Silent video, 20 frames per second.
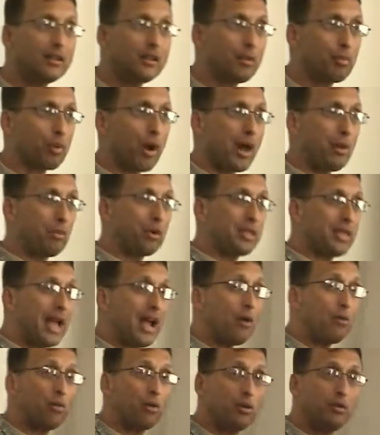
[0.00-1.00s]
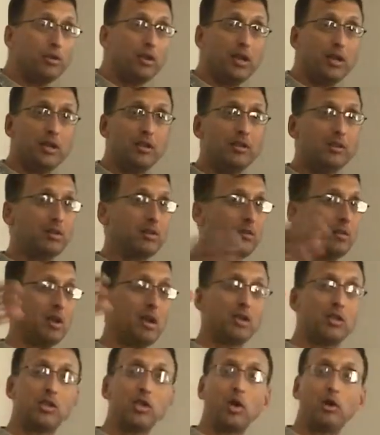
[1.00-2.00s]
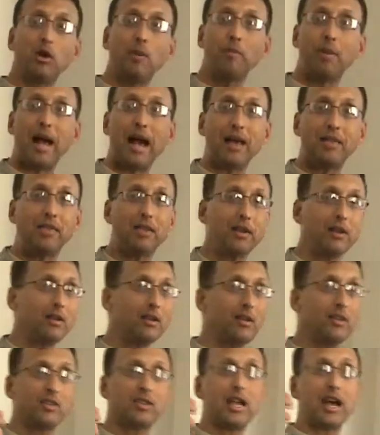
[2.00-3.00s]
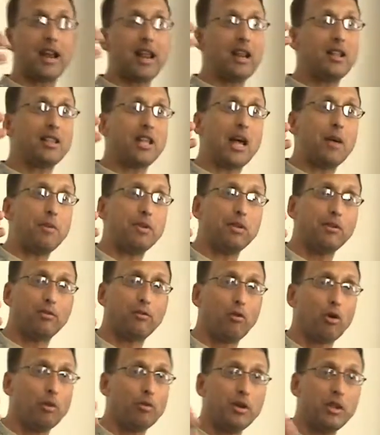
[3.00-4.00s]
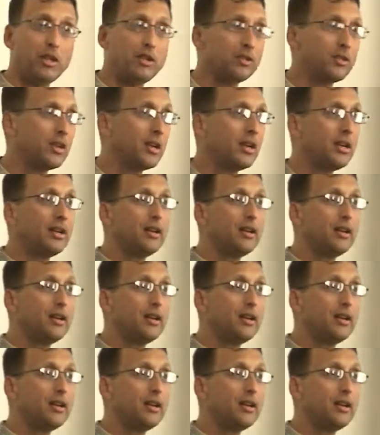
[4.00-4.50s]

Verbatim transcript: The problem with that wound is it's neuropathic, he's got anatomic deformities,